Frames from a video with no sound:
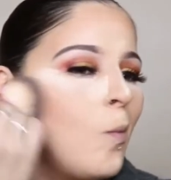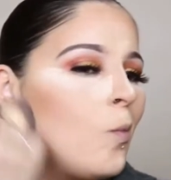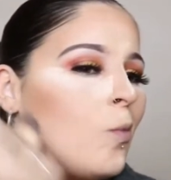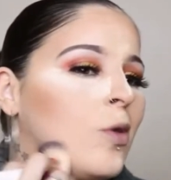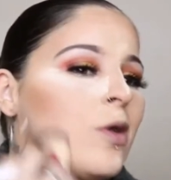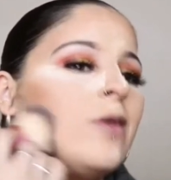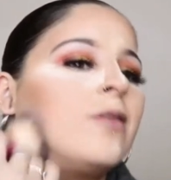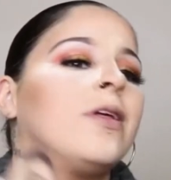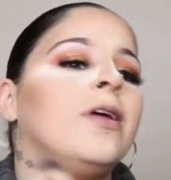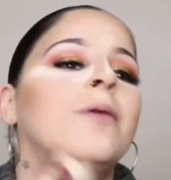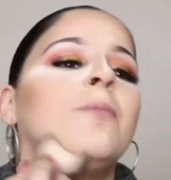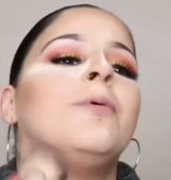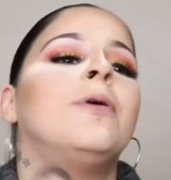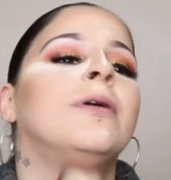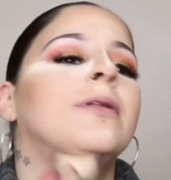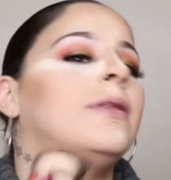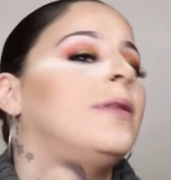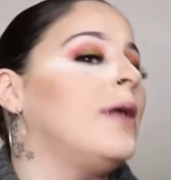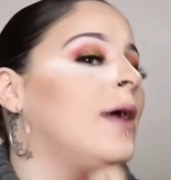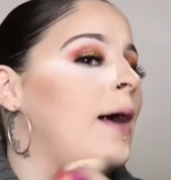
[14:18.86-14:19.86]
We're just going to
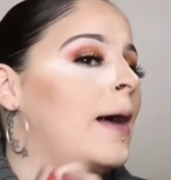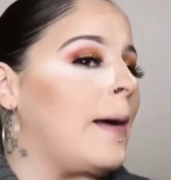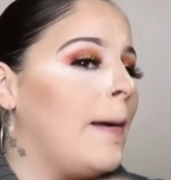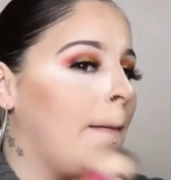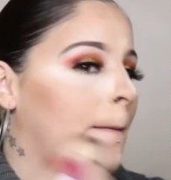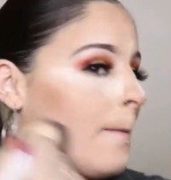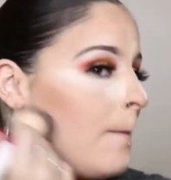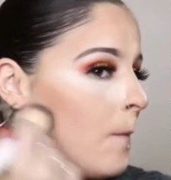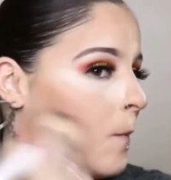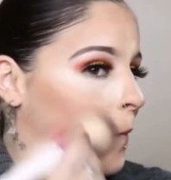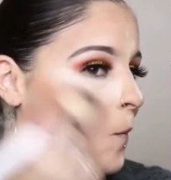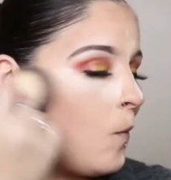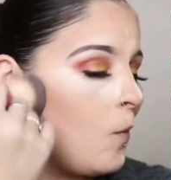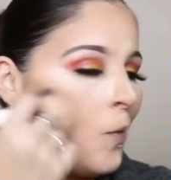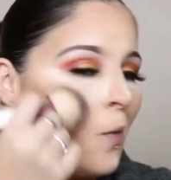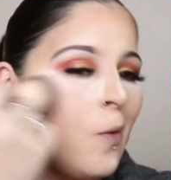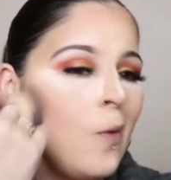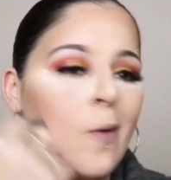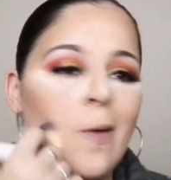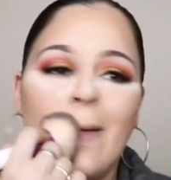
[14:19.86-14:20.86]
put that
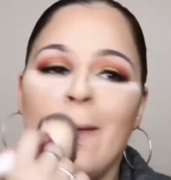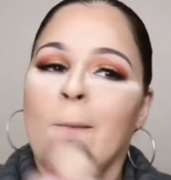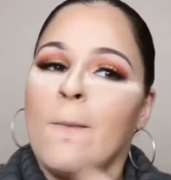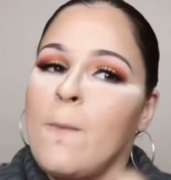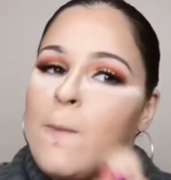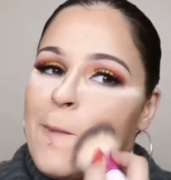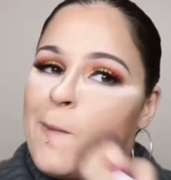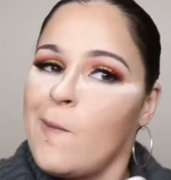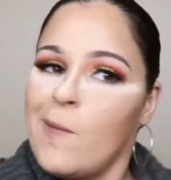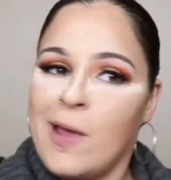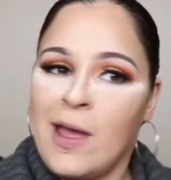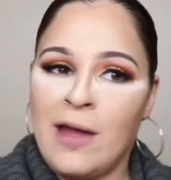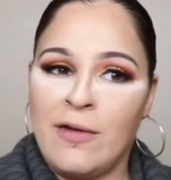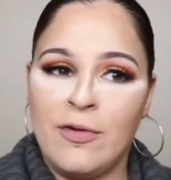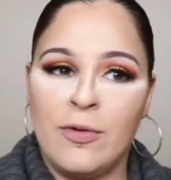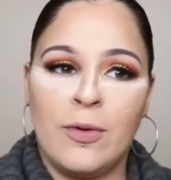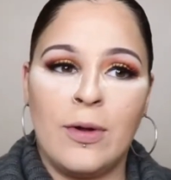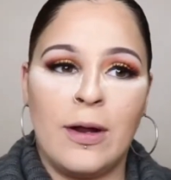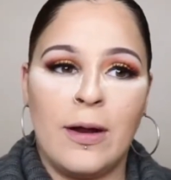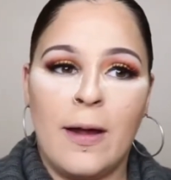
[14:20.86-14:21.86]

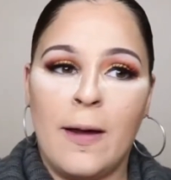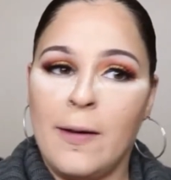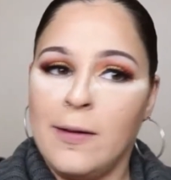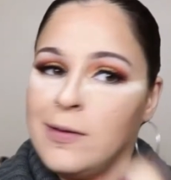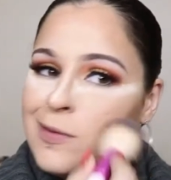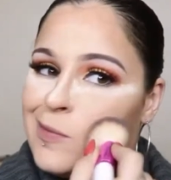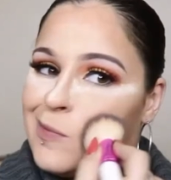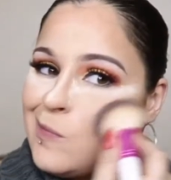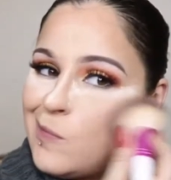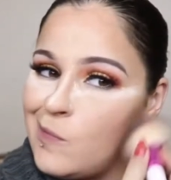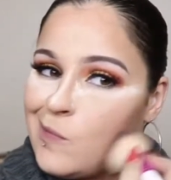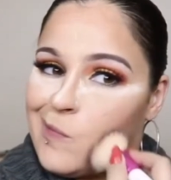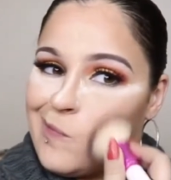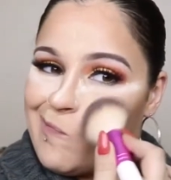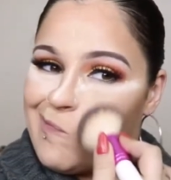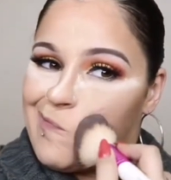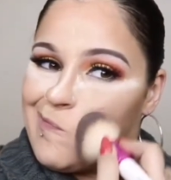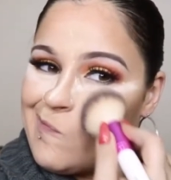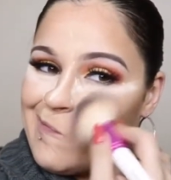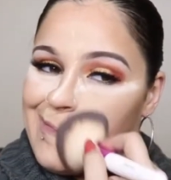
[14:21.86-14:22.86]
everywhere else.
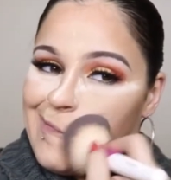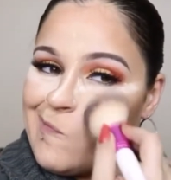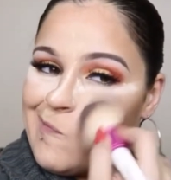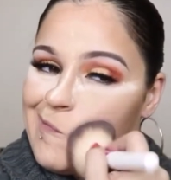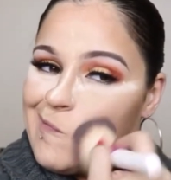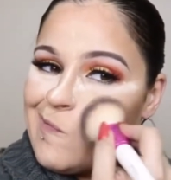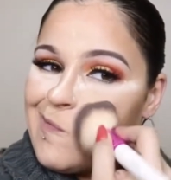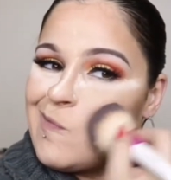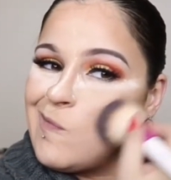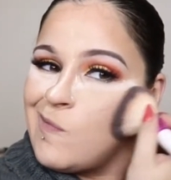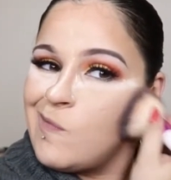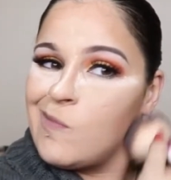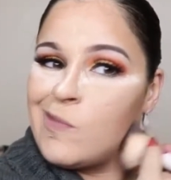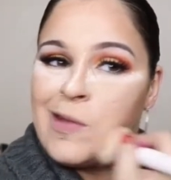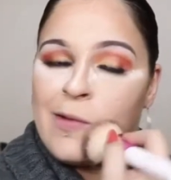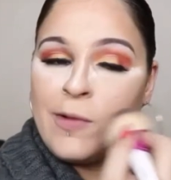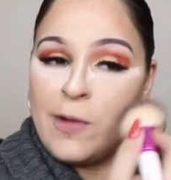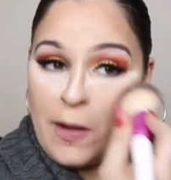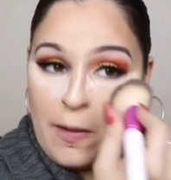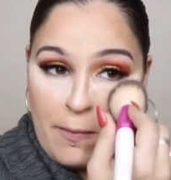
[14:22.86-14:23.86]

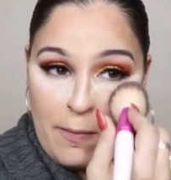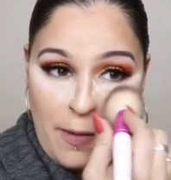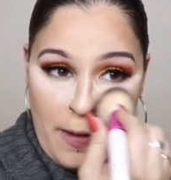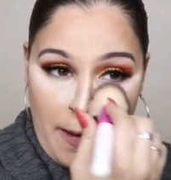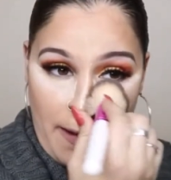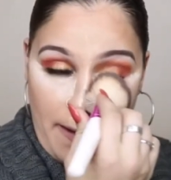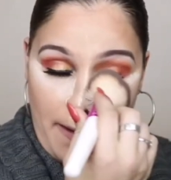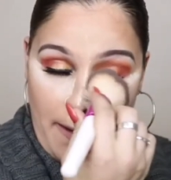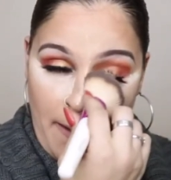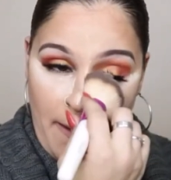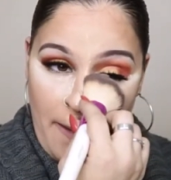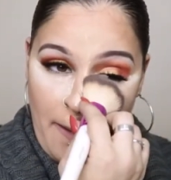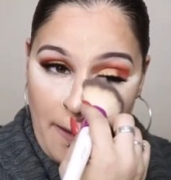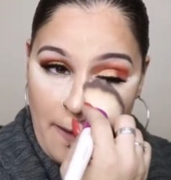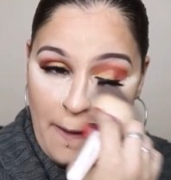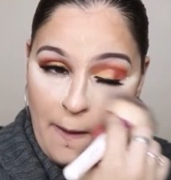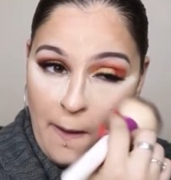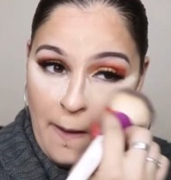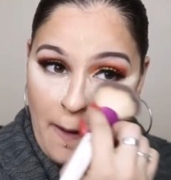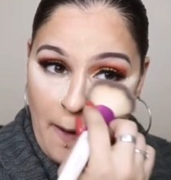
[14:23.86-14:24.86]
We didn't bake.
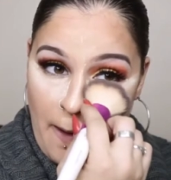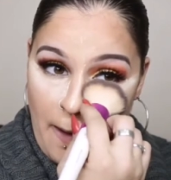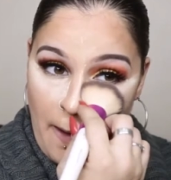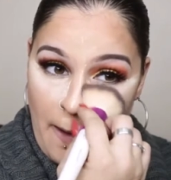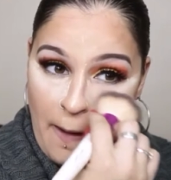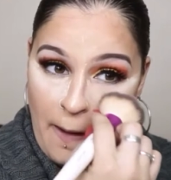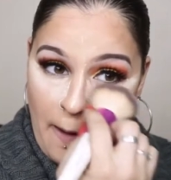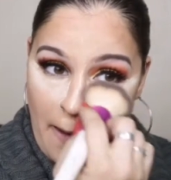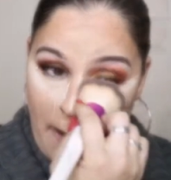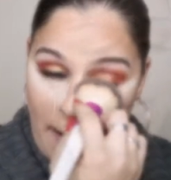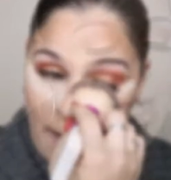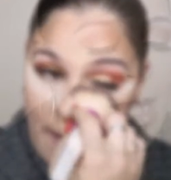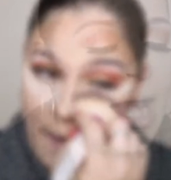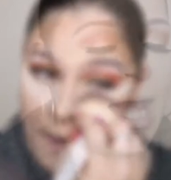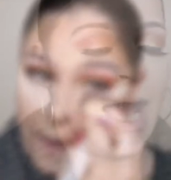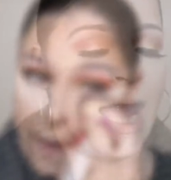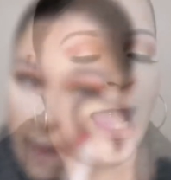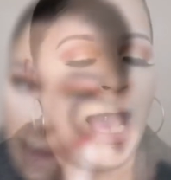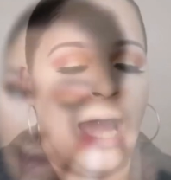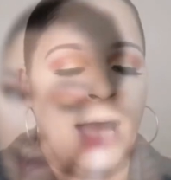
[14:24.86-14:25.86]

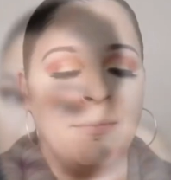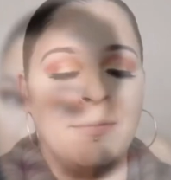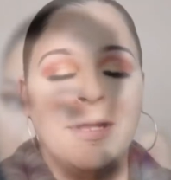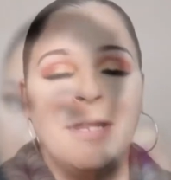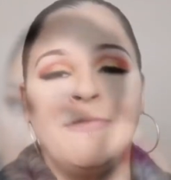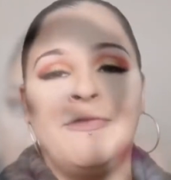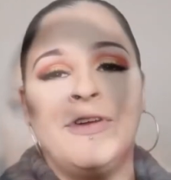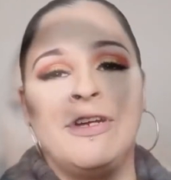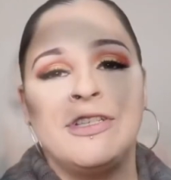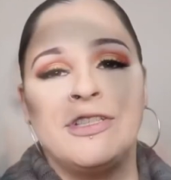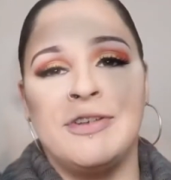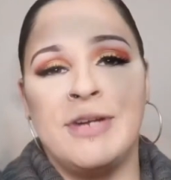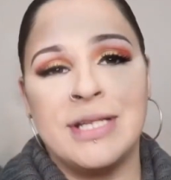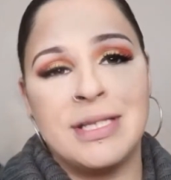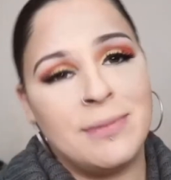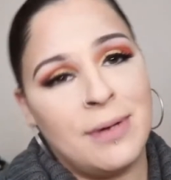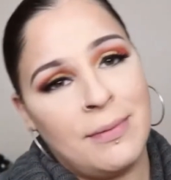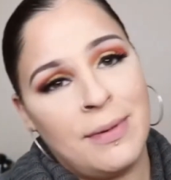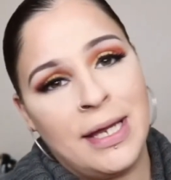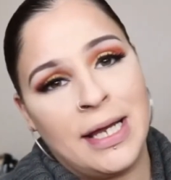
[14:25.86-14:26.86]
I'm going to finish the
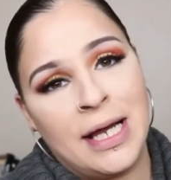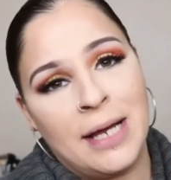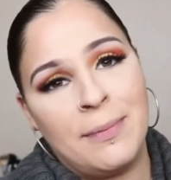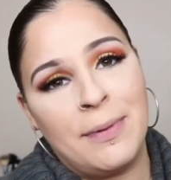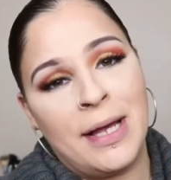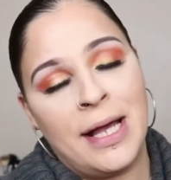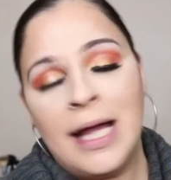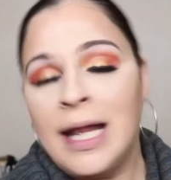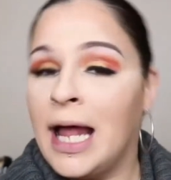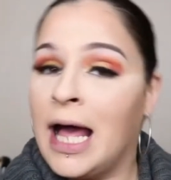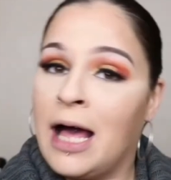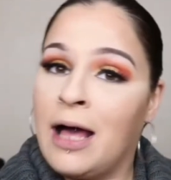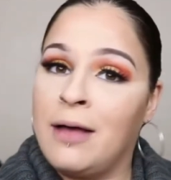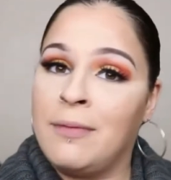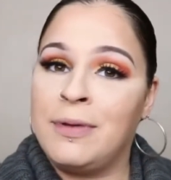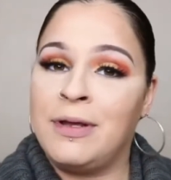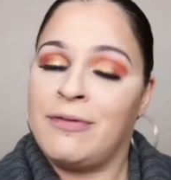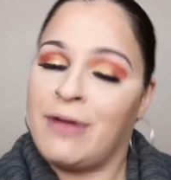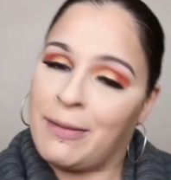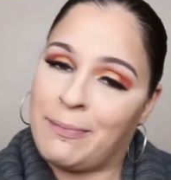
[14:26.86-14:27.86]
rest of my makeup and I'll
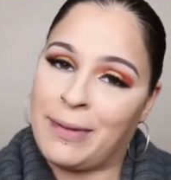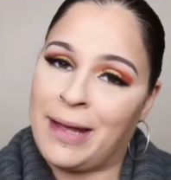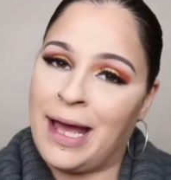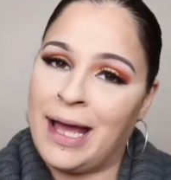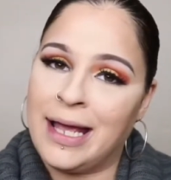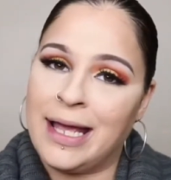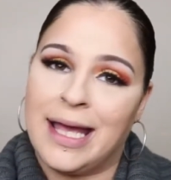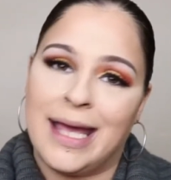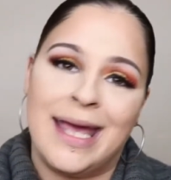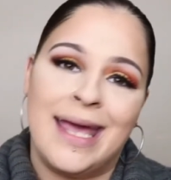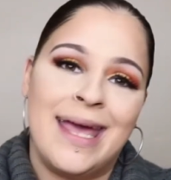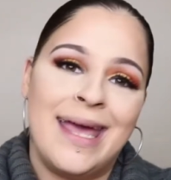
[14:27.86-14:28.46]
be right back